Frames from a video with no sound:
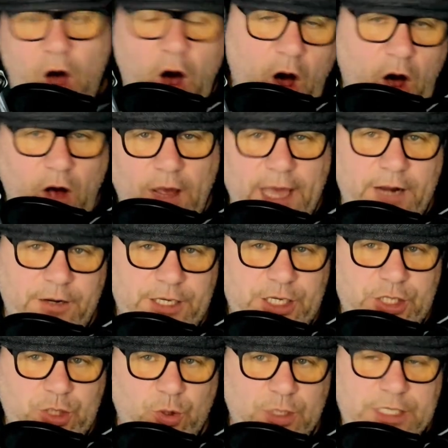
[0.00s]
all energy
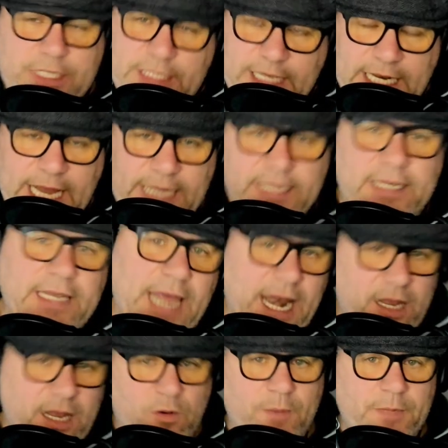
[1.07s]
sources connected to that
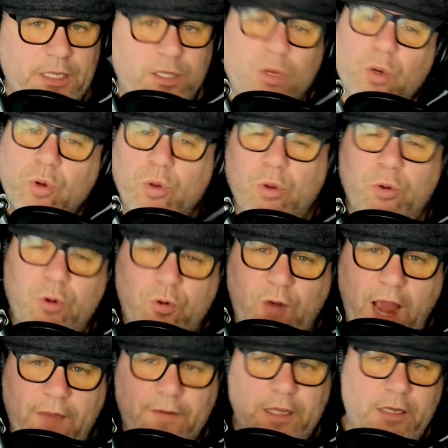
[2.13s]
equipment, to include
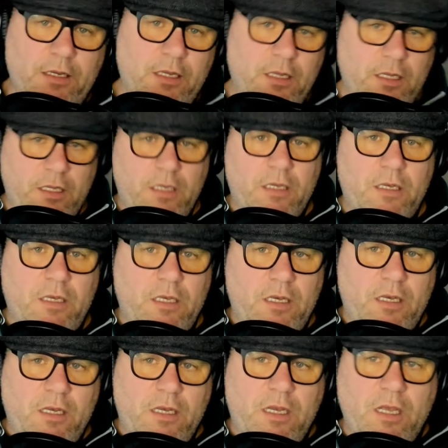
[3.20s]
gravity.
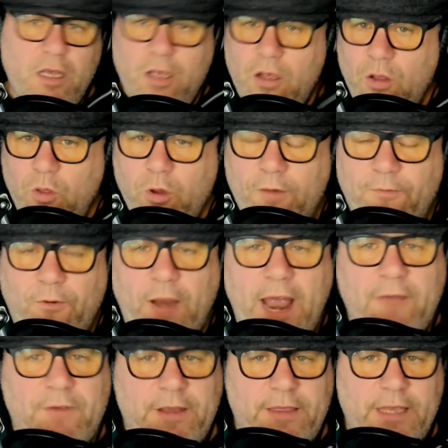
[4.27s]
Look for
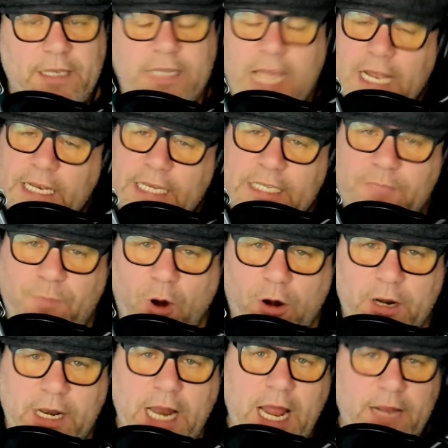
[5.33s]
everything that is
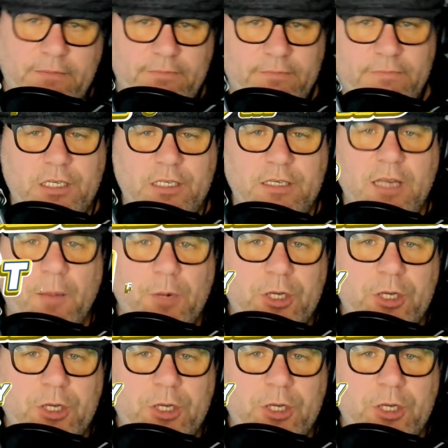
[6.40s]
part of that. Number